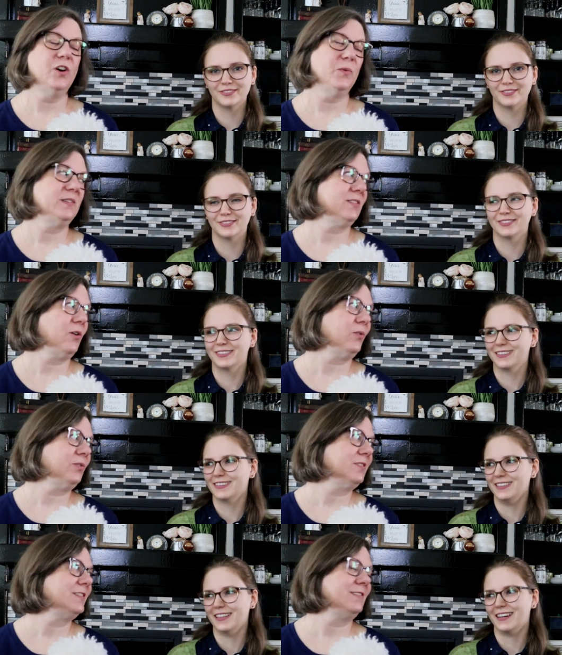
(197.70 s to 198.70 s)
Speaker 1: You're always
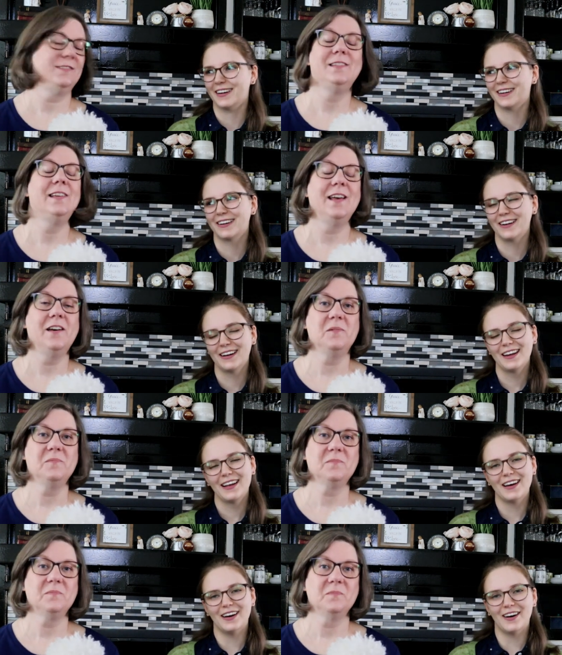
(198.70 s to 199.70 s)
cold. Yeah. Yeah.
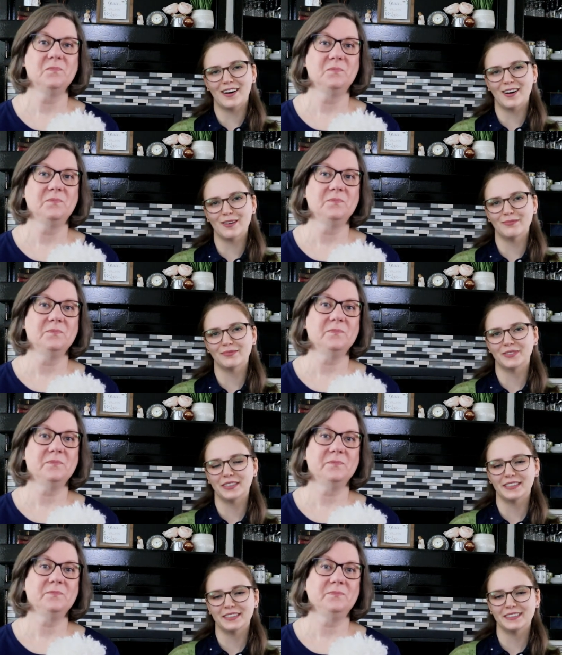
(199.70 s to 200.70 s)
Um,
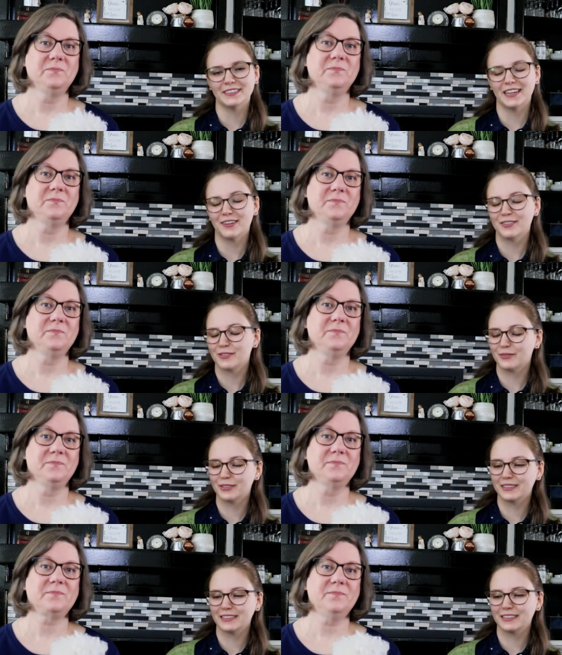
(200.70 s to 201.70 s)
but that was
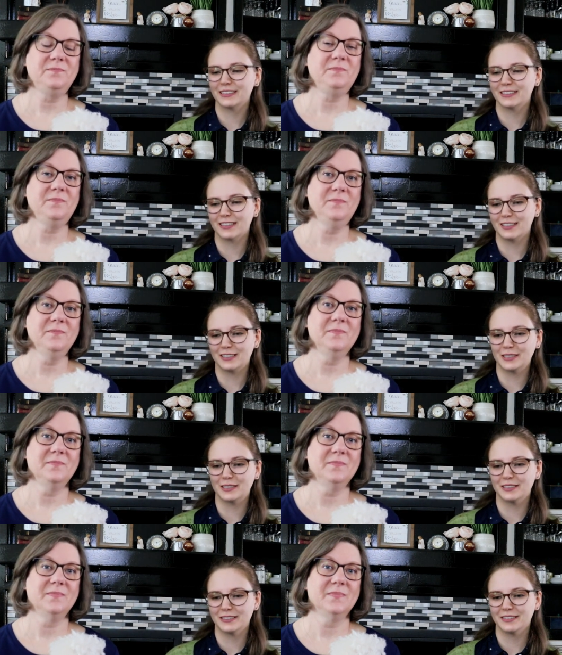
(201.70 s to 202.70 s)
really
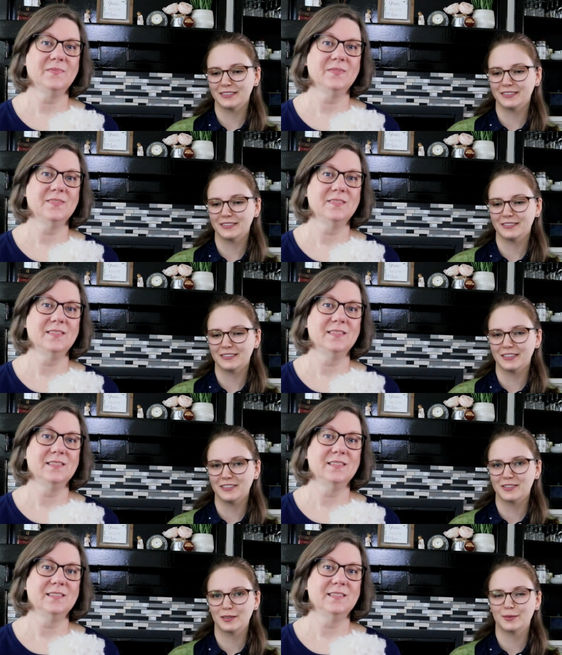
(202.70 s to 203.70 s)
a
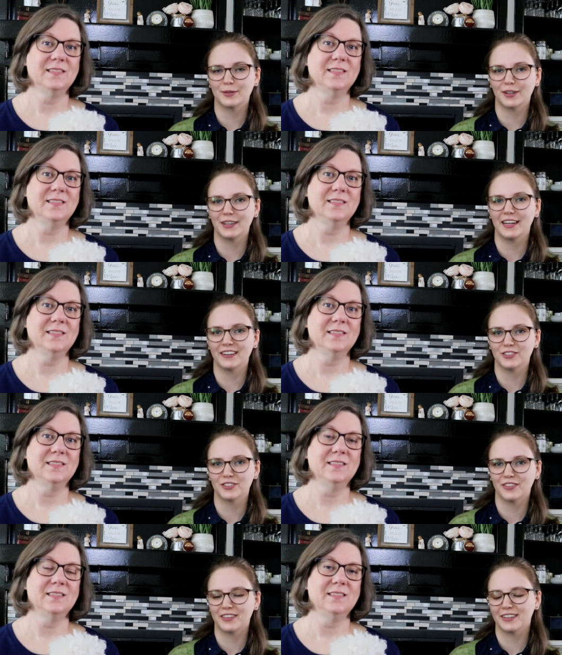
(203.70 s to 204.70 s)
nice thing to put on the
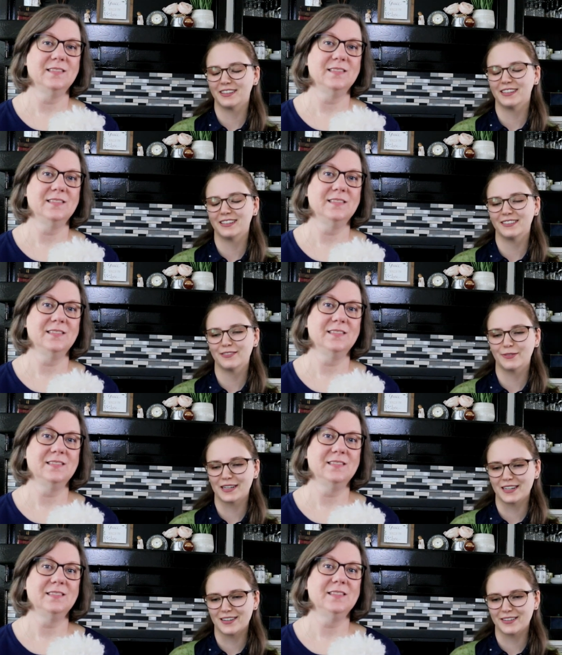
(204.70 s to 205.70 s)
extra thick
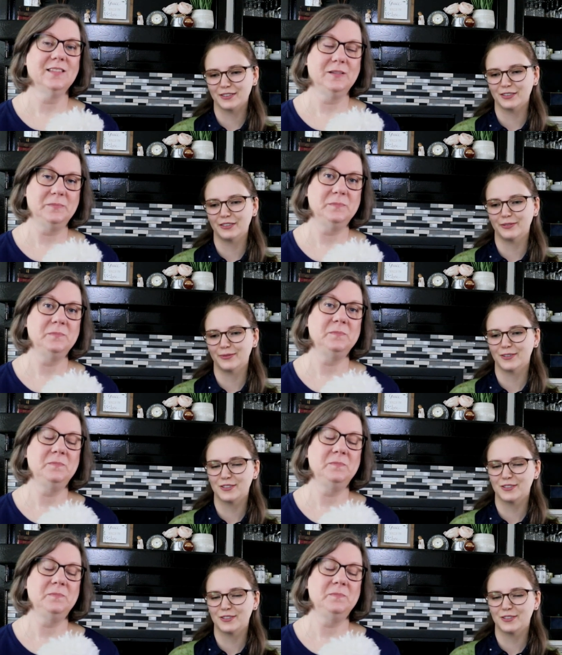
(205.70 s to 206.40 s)
knitwear, the mm -hmm.